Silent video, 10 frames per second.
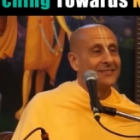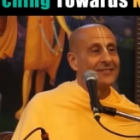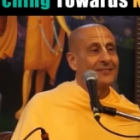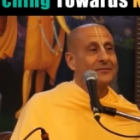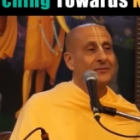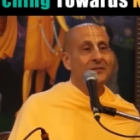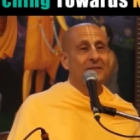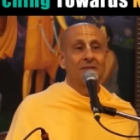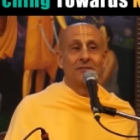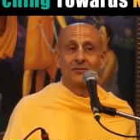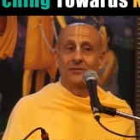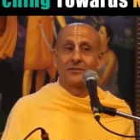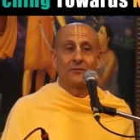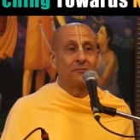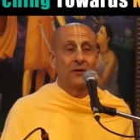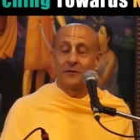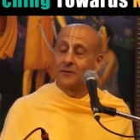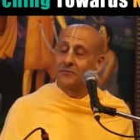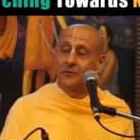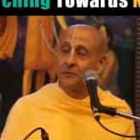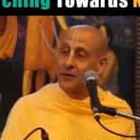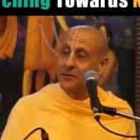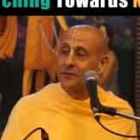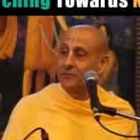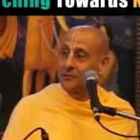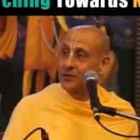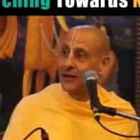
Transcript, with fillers: So New Year's is a wonderful, wonderful